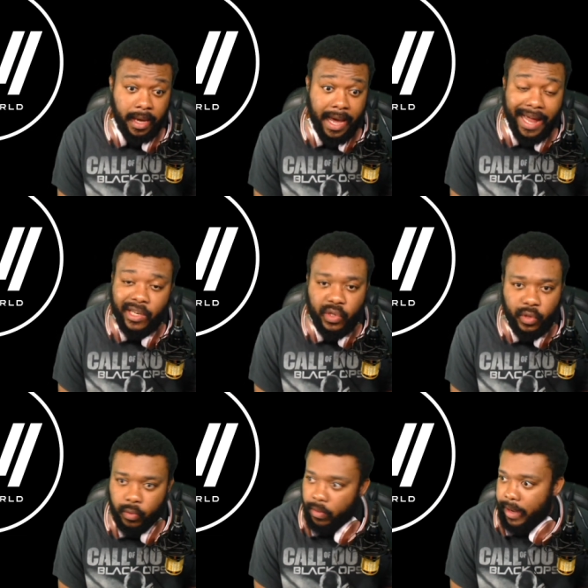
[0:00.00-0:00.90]
And
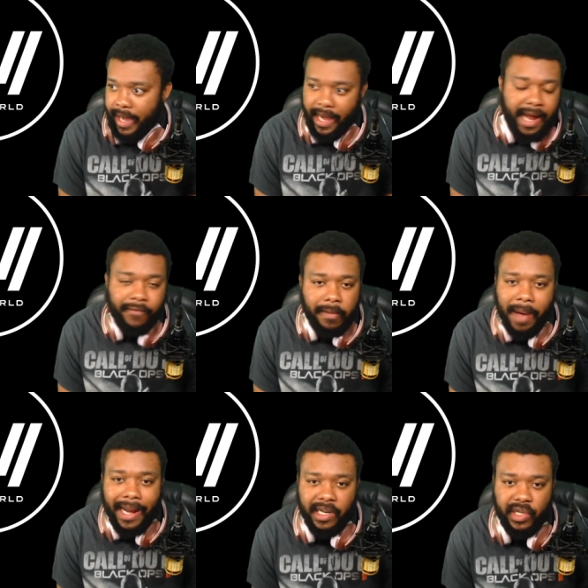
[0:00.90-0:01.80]

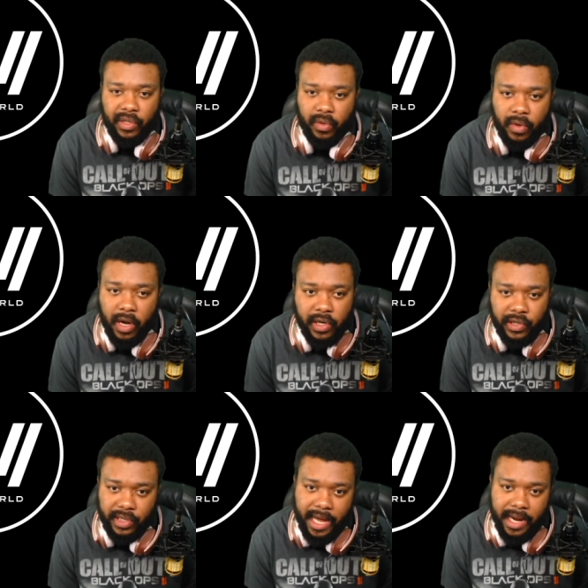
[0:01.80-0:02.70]
everybody needs to
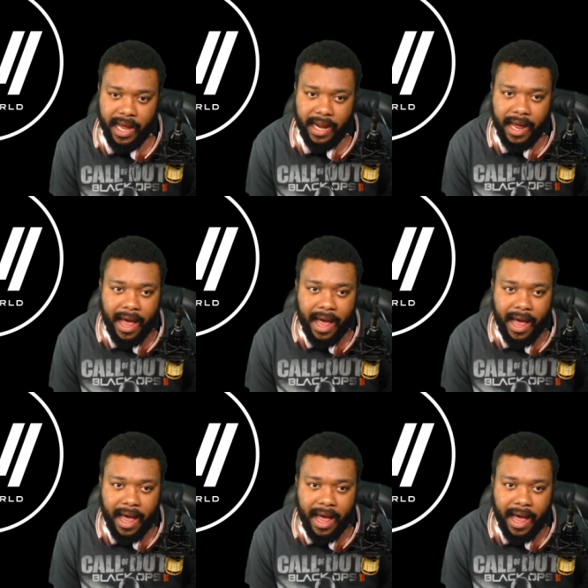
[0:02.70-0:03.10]
understand that.